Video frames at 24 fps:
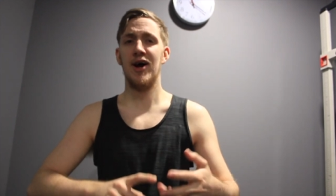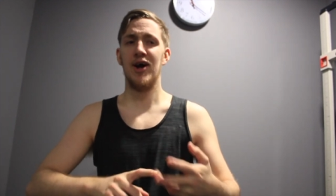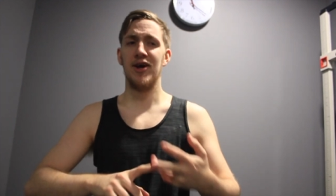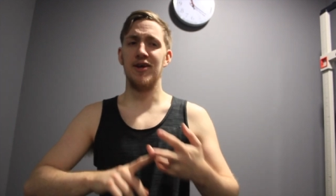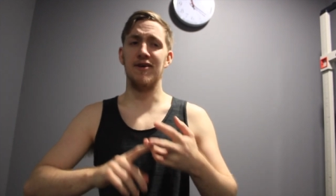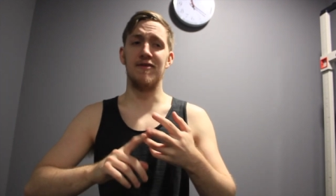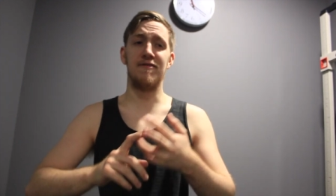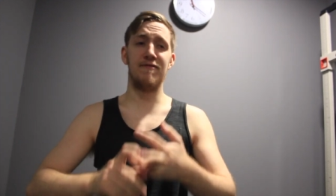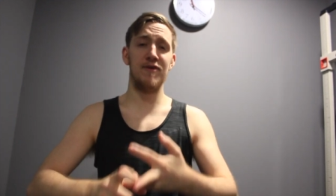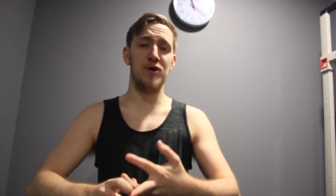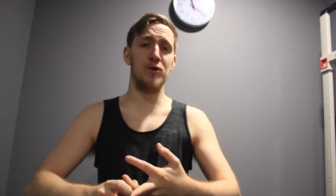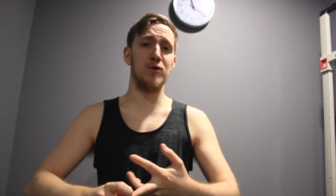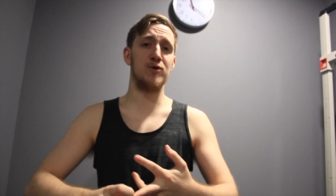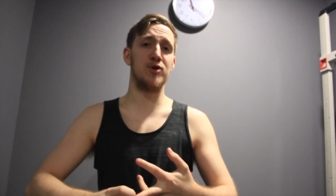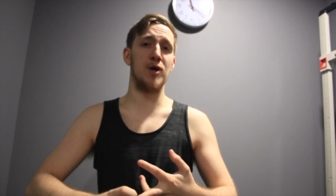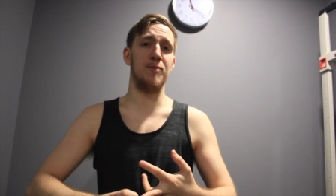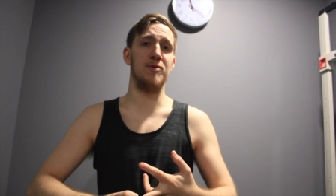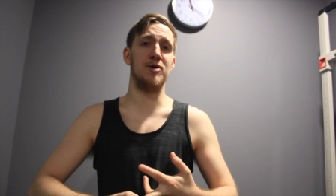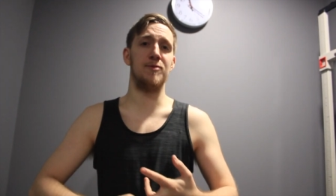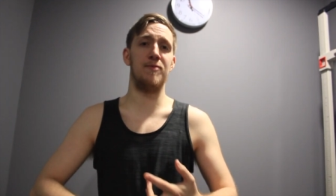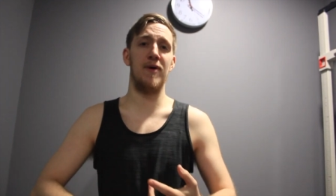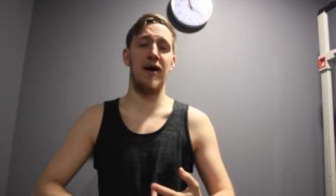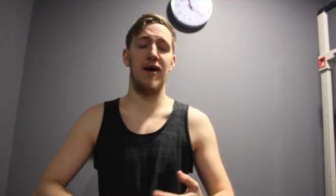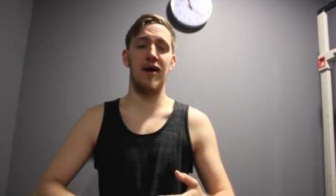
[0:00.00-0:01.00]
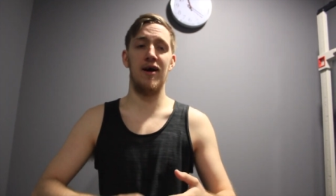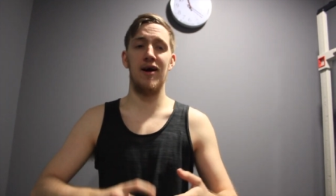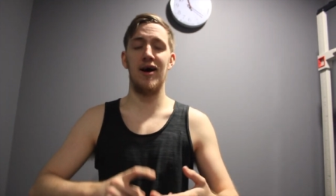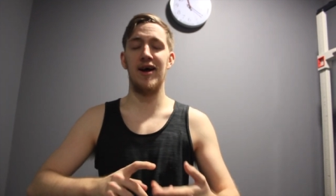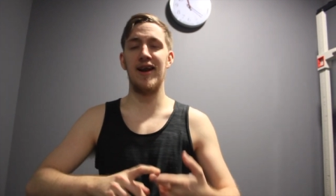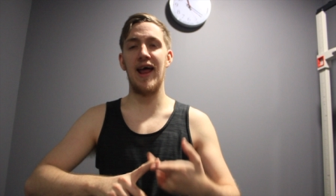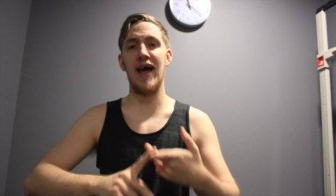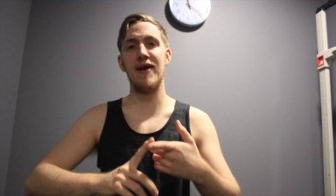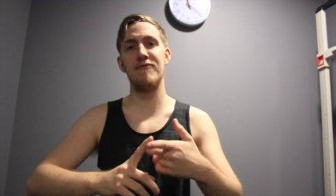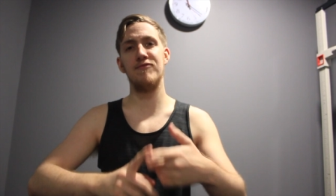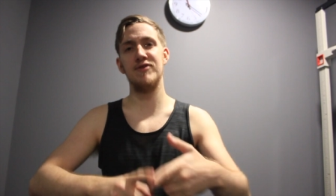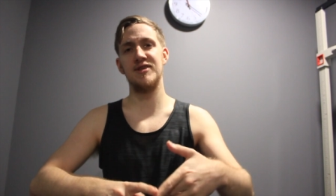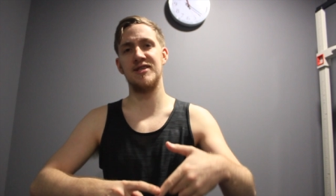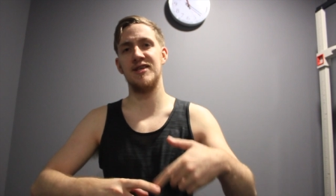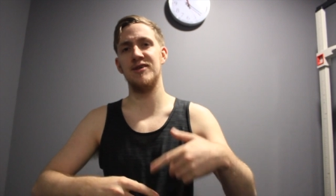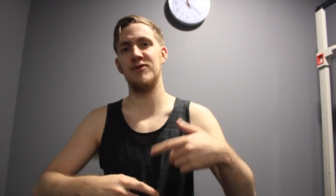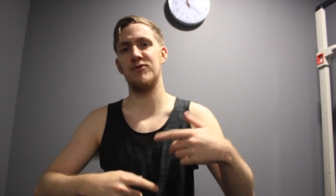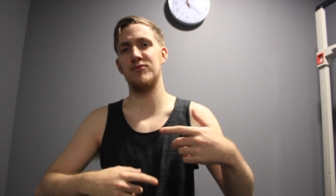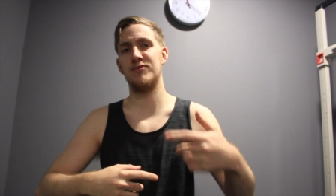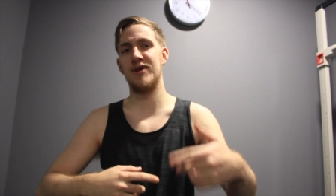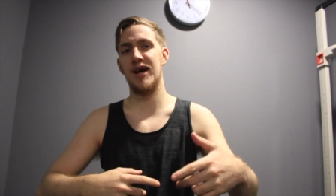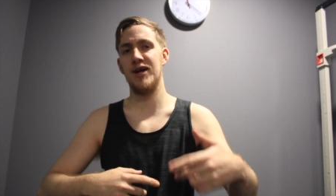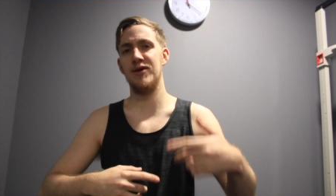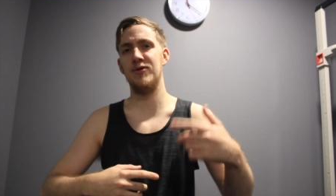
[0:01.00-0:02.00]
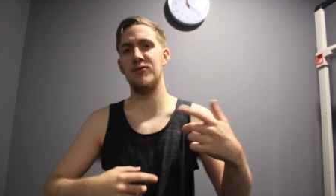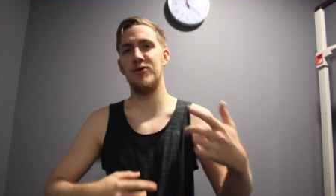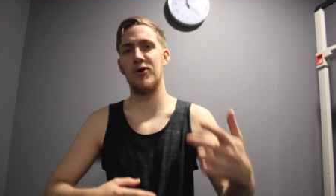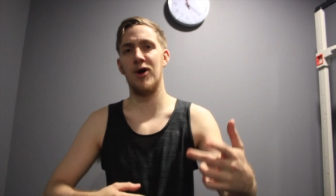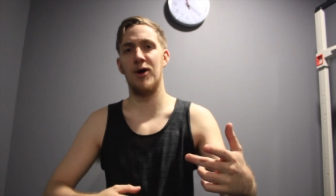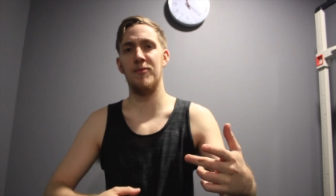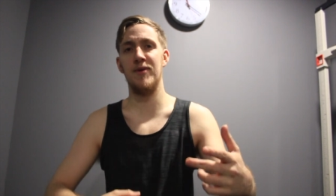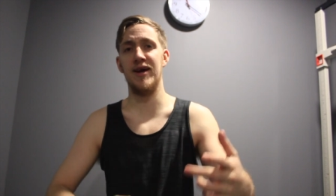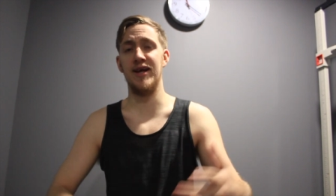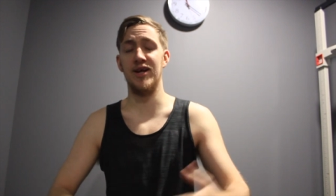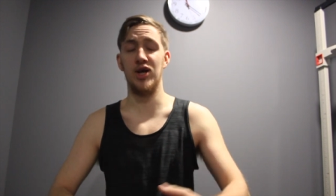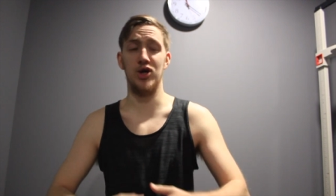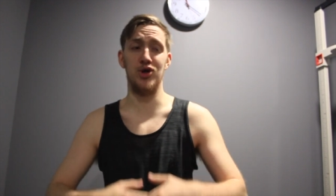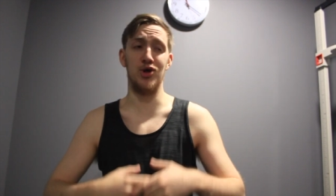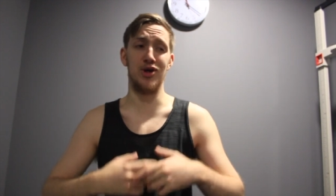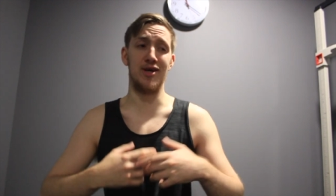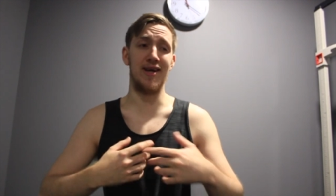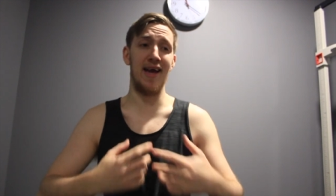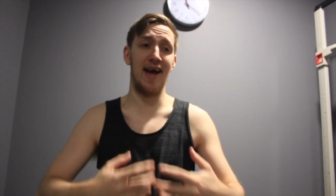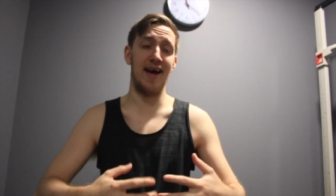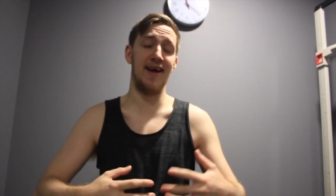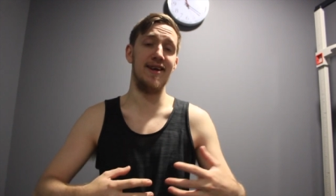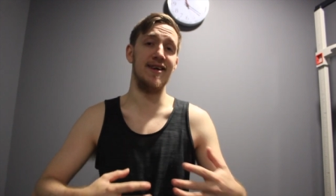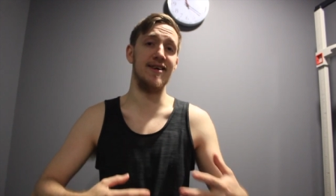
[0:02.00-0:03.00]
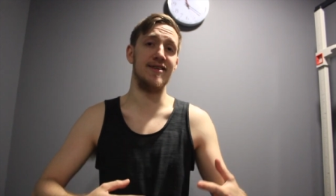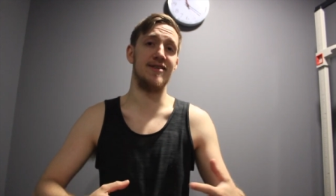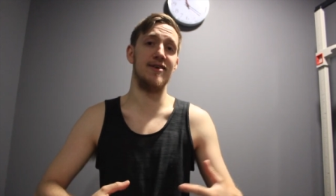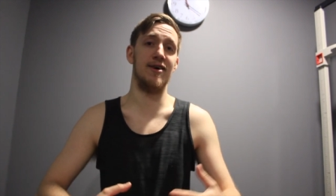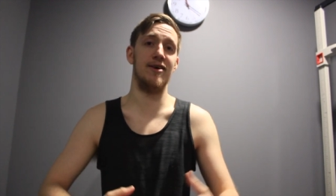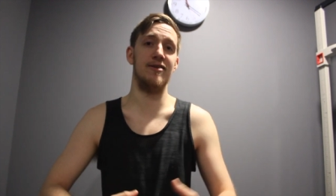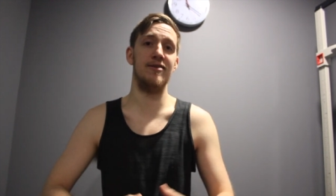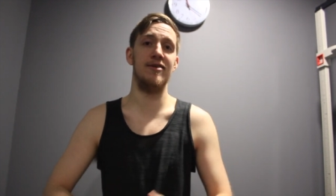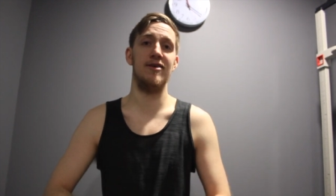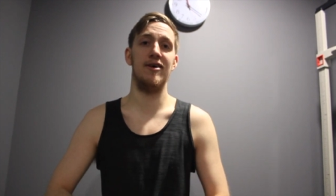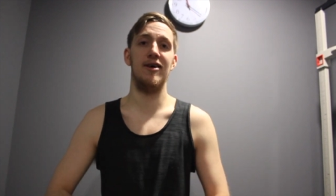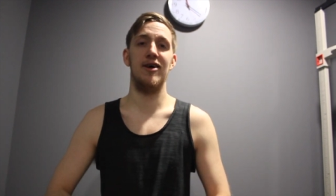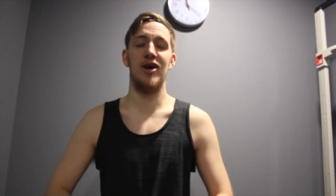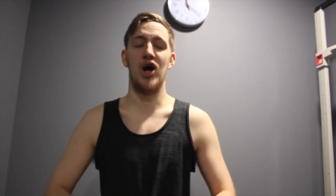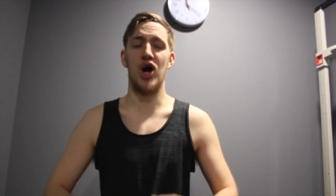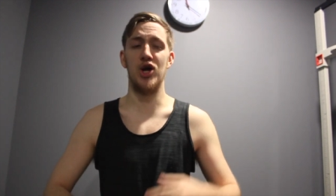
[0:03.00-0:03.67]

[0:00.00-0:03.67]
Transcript: You feel so much better, and every single day you come in, you're getting it done,